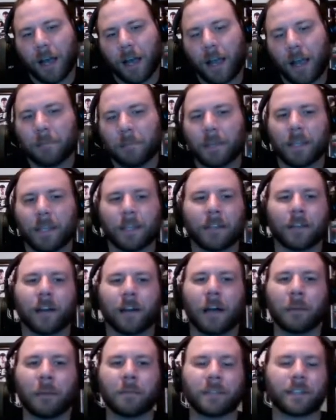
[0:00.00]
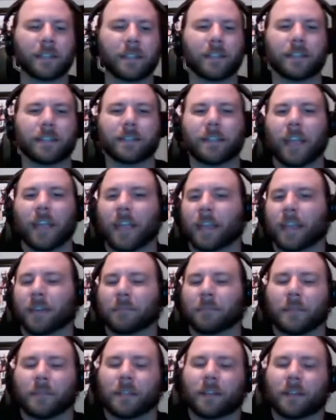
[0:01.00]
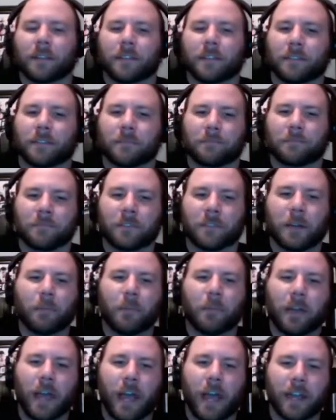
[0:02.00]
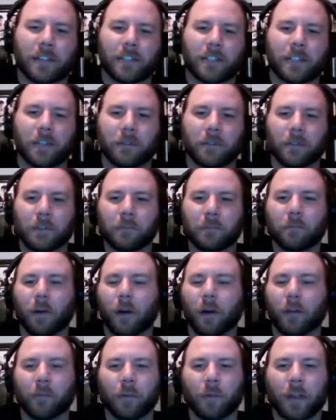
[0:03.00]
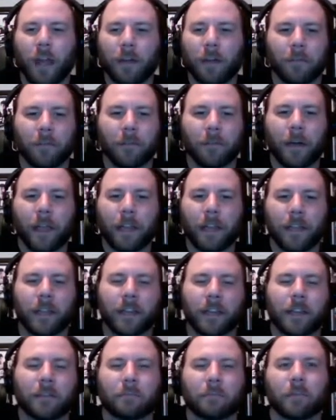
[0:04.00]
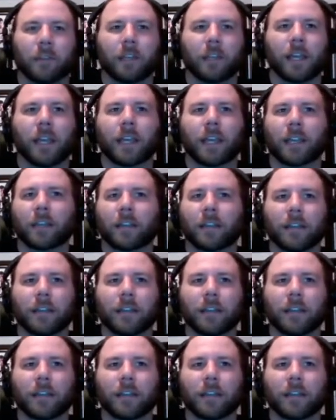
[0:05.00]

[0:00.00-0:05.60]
mean, I'm just going to say it because someone has to, and you probably would have if I didn't, but like,